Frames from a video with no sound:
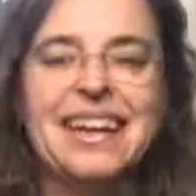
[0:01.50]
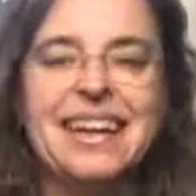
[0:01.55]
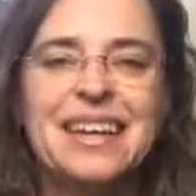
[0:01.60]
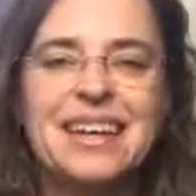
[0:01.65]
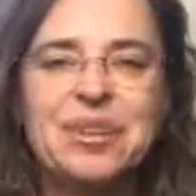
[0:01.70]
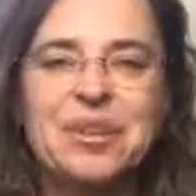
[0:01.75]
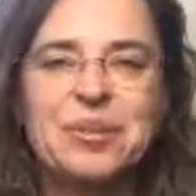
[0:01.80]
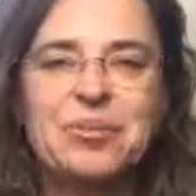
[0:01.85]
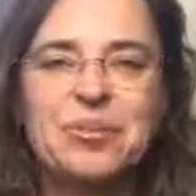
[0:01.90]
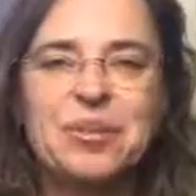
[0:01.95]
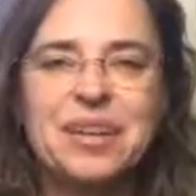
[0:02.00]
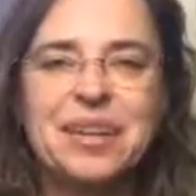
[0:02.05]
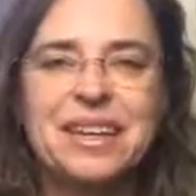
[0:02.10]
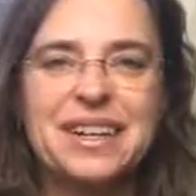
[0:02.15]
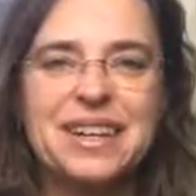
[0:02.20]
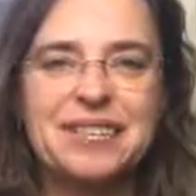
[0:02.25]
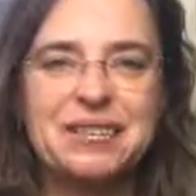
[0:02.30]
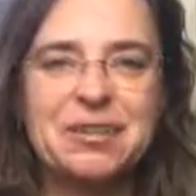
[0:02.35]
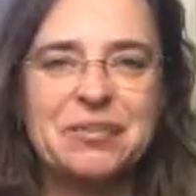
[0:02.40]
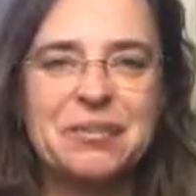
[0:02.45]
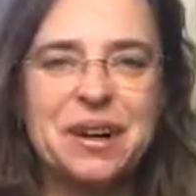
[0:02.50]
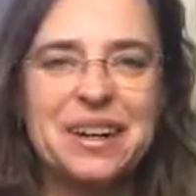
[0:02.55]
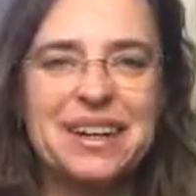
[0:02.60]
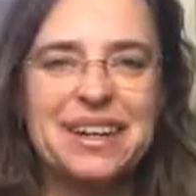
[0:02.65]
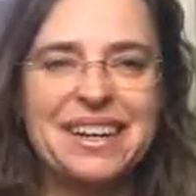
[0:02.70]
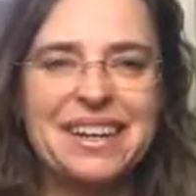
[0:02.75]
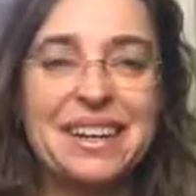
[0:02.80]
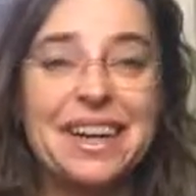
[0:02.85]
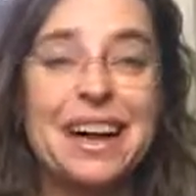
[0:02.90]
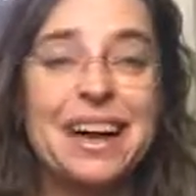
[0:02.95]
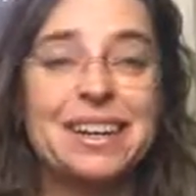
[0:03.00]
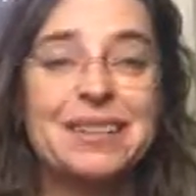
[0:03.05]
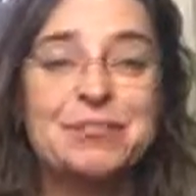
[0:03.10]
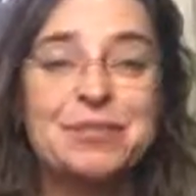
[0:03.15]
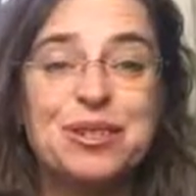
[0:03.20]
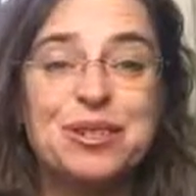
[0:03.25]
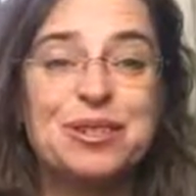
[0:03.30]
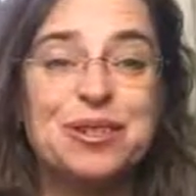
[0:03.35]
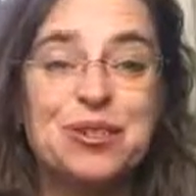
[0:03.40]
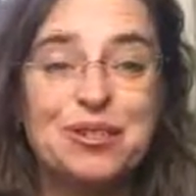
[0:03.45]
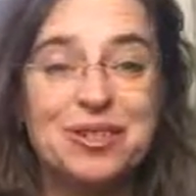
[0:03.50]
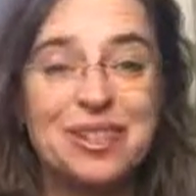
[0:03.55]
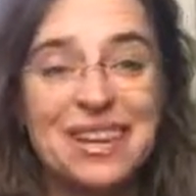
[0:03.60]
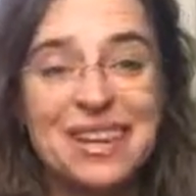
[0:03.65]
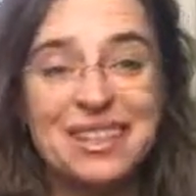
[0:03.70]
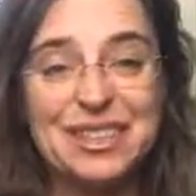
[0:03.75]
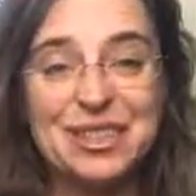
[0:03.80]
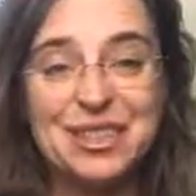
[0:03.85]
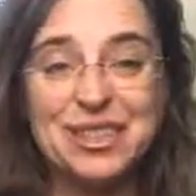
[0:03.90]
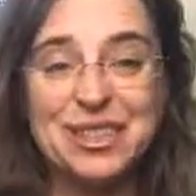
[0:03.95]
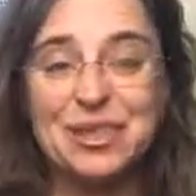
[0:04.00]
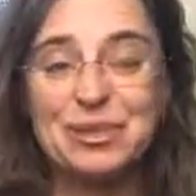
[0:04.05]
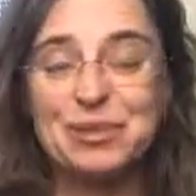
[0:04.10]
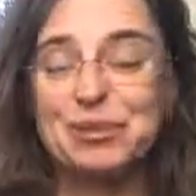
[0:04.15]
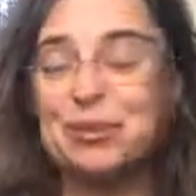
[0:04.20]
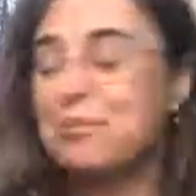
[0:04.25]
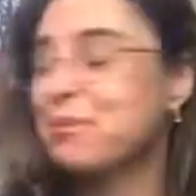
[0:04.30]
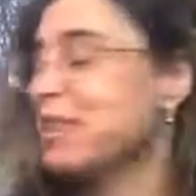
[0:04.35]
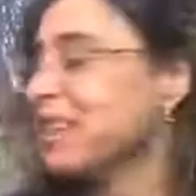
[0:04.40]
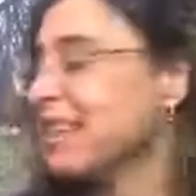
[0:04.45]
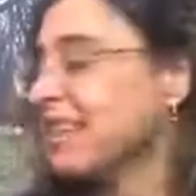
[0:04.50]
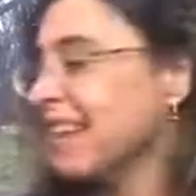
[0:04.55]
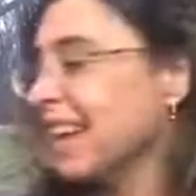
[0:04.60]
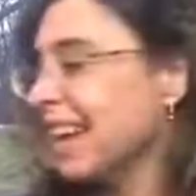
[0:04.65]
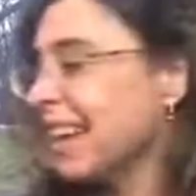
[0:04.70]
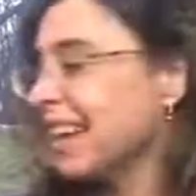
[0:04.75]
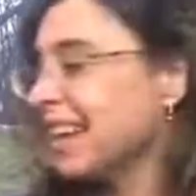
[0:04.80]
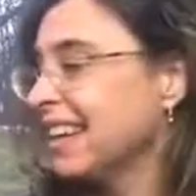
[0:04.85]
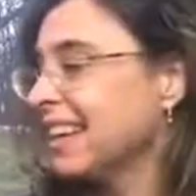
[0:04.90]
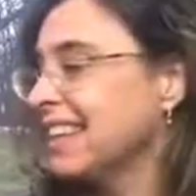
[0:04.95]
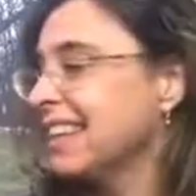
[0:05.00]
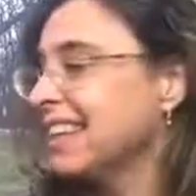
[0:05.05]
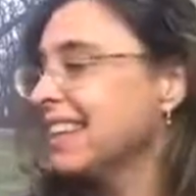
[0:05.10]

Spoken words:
Hey, good morning, everybody. I'm so glad you're here with me today.